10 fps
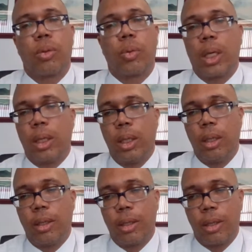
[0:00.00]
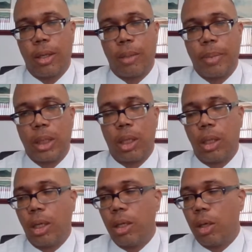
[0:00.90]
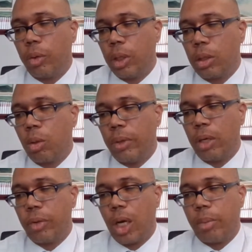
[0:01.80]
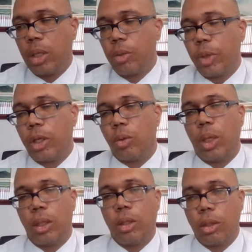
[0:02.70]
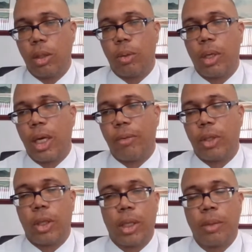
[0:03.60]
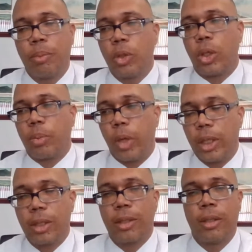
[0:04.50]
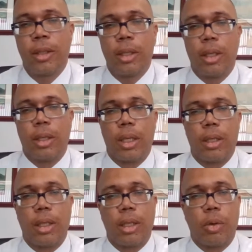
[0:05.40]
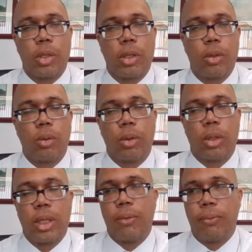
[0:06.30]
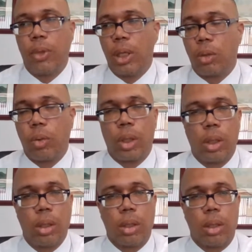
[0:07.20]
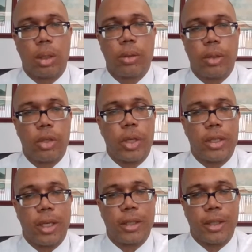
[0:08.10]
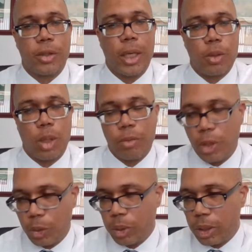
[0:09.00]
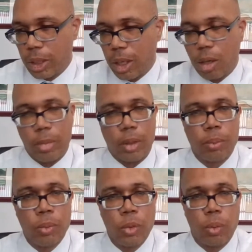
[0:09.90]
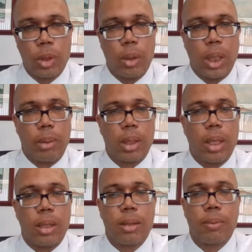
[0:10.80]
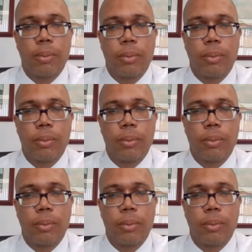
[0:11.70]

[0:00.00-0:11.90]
quickly, particularly now in this COVID environment where you do not need to now have another touch point. It allows you to safely and quickly conduct your transaction. So that's one of the new things that are coming with our debit cards.